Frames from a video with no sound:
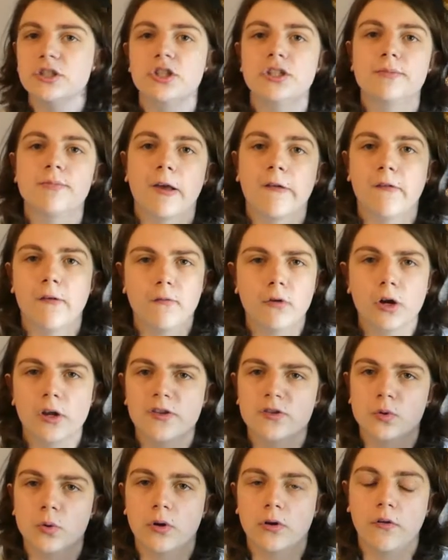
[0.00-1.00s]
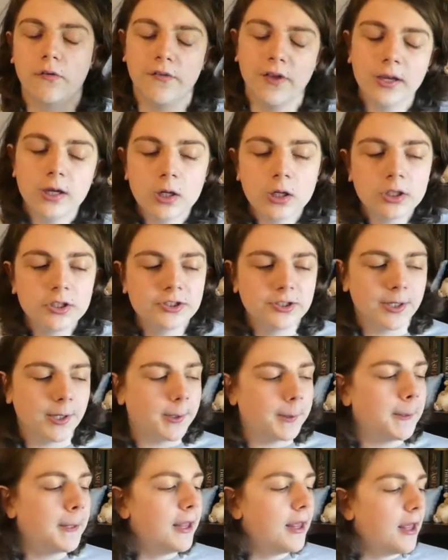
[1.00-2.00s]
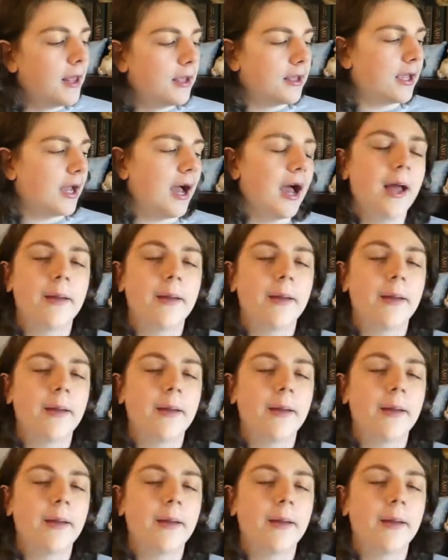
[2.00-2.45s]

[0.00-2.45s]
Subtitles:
She's my favorite historical figure, so yeah,